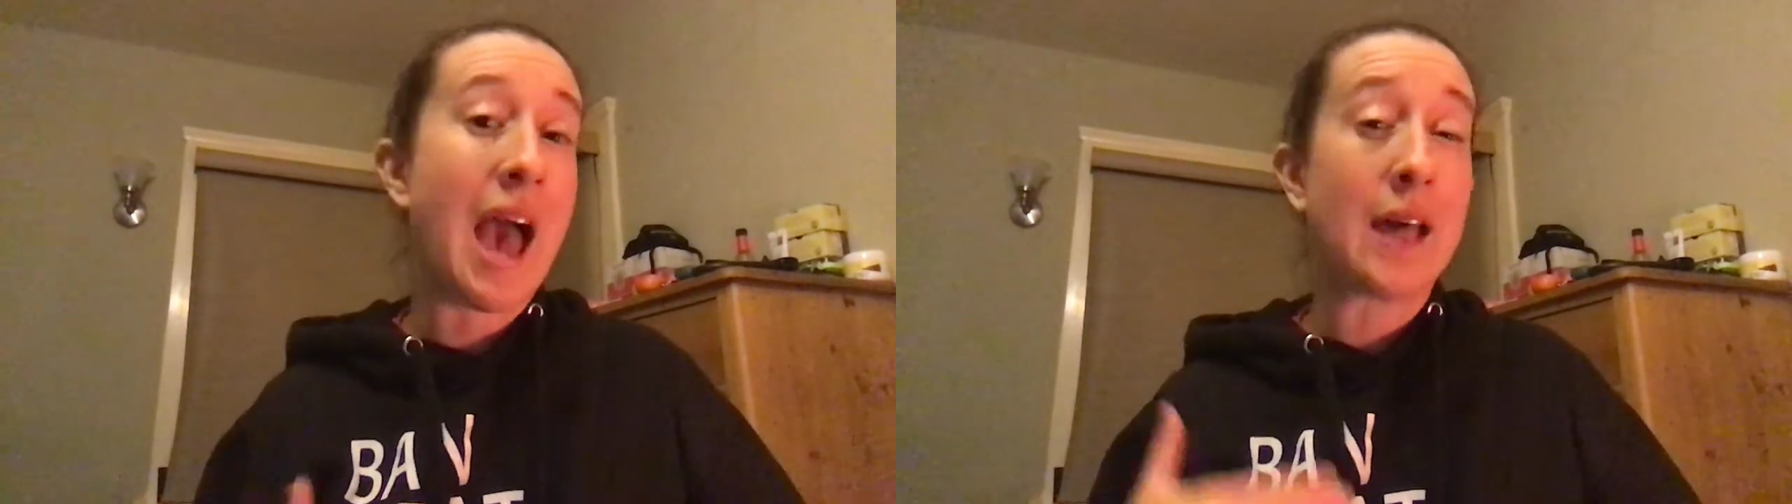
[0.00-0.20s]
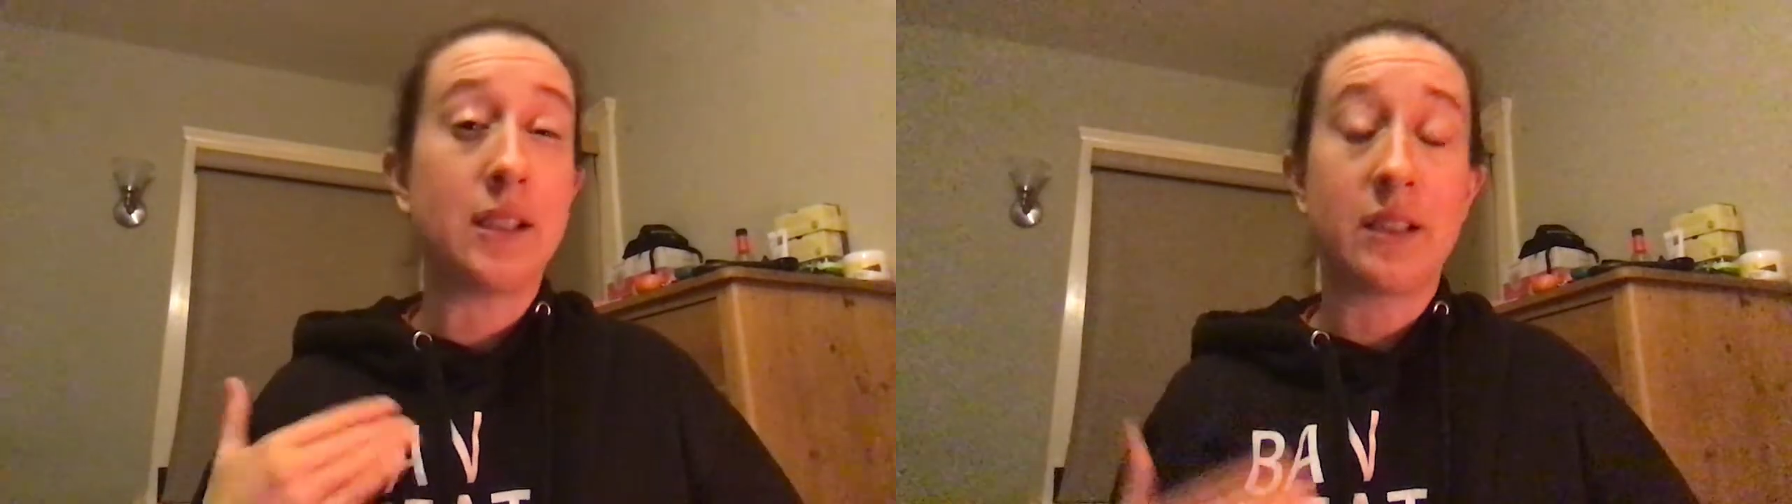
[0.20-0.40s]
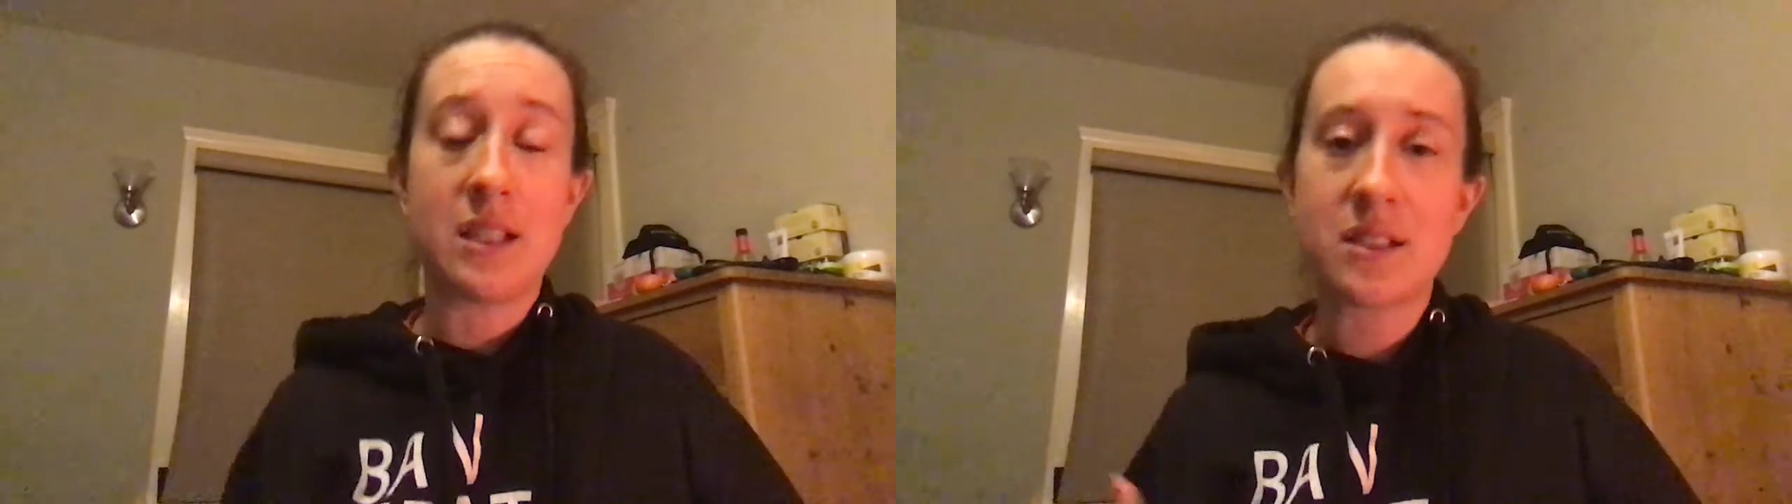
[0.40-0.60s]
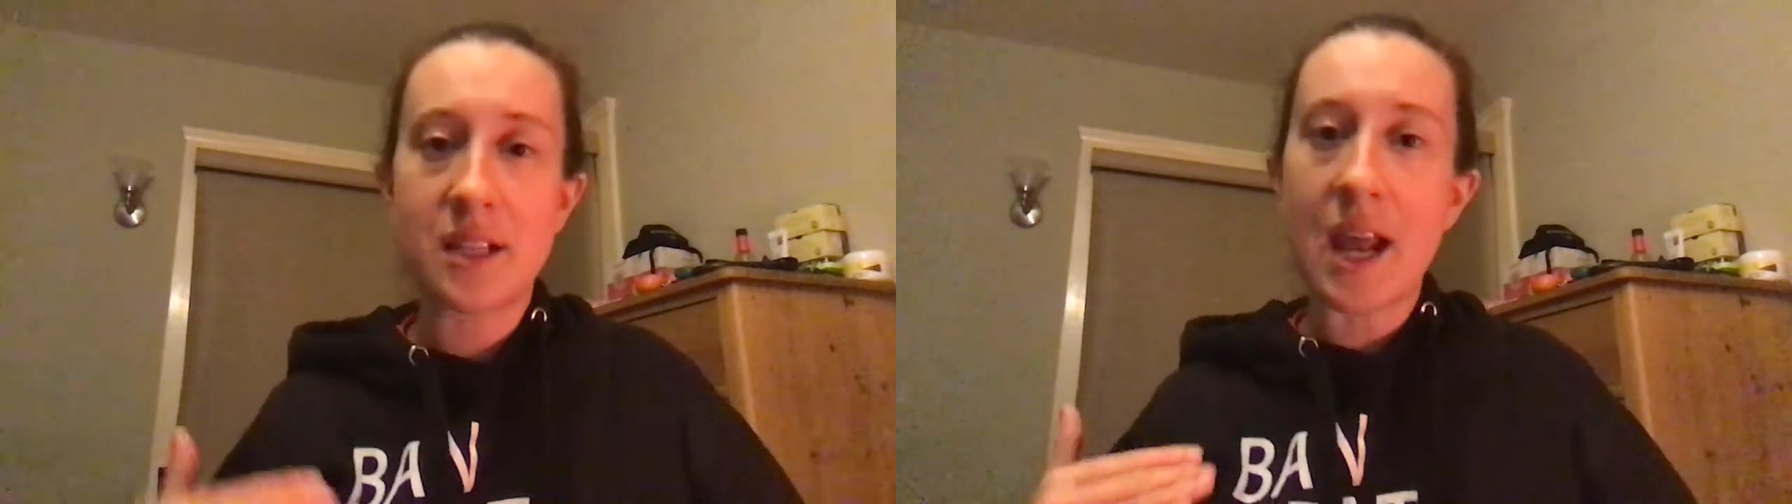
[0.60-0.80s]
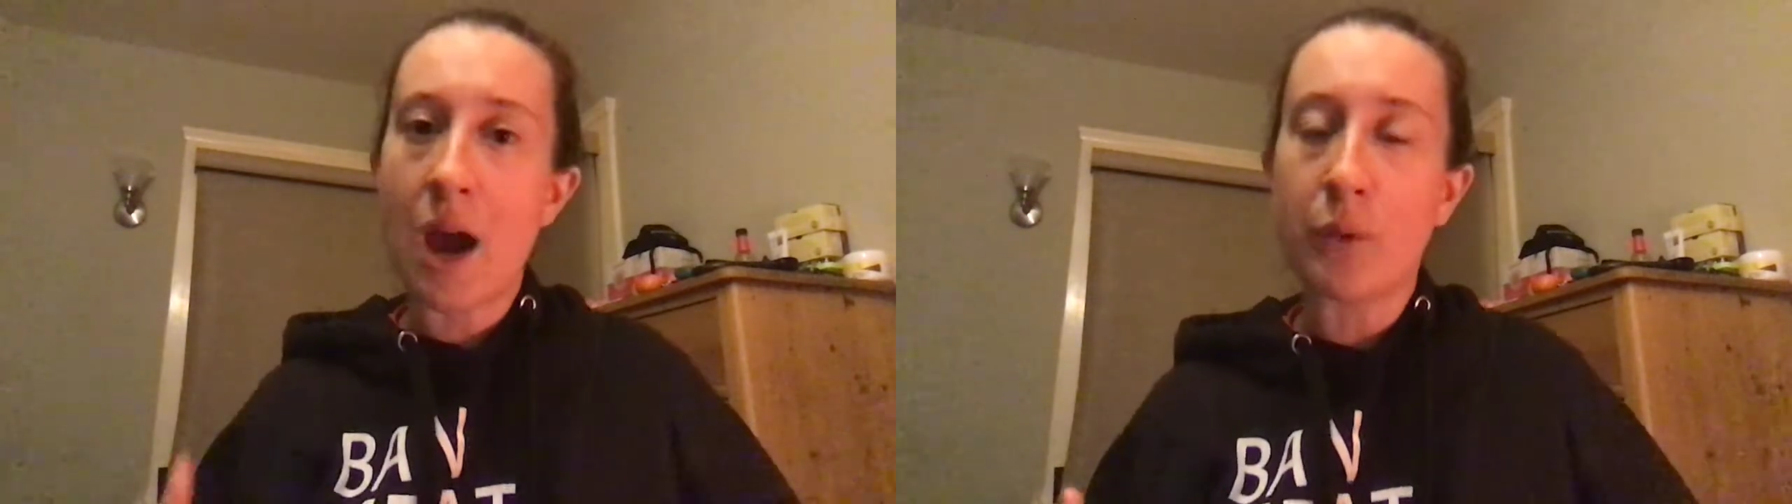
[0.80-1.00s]
at least
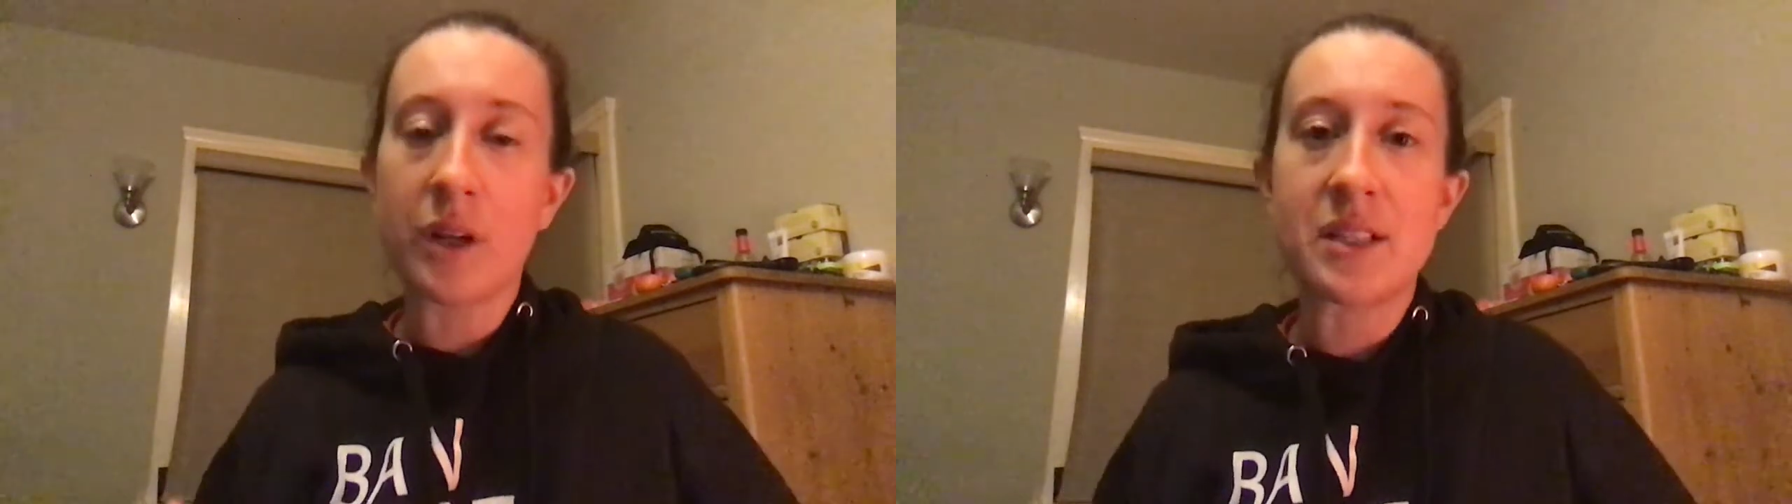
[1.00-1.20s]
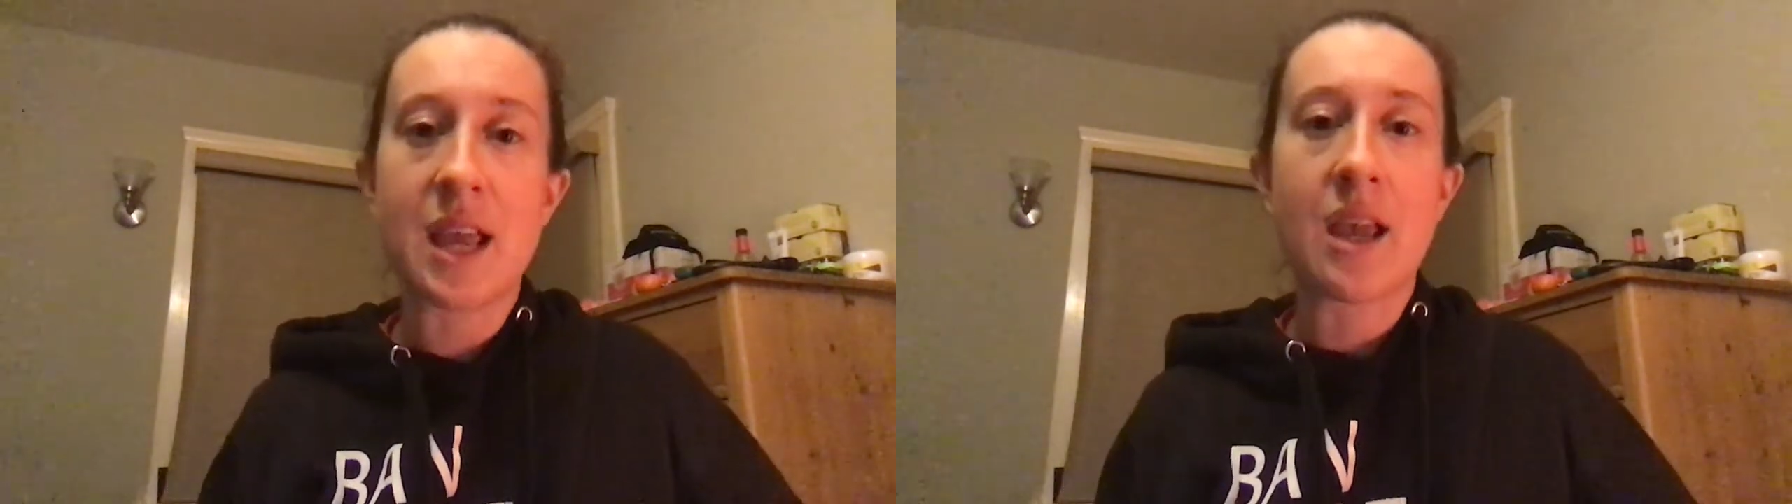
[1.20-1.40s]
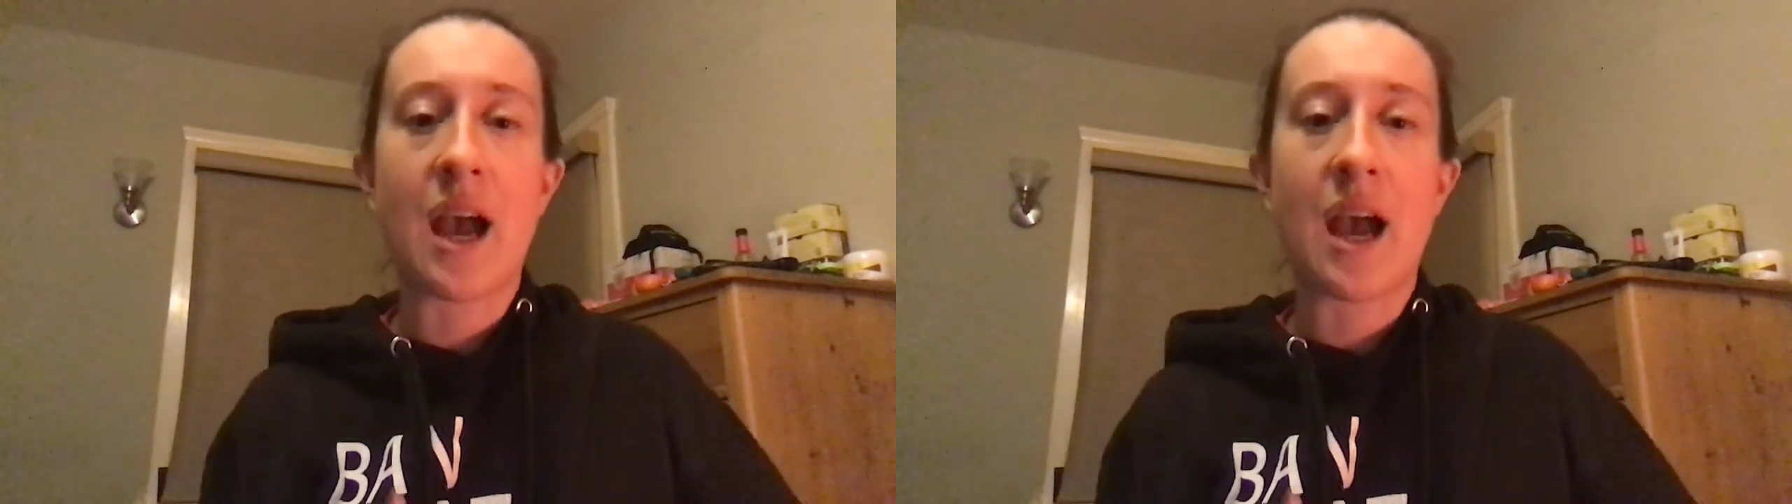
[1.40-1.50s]
an hour a day.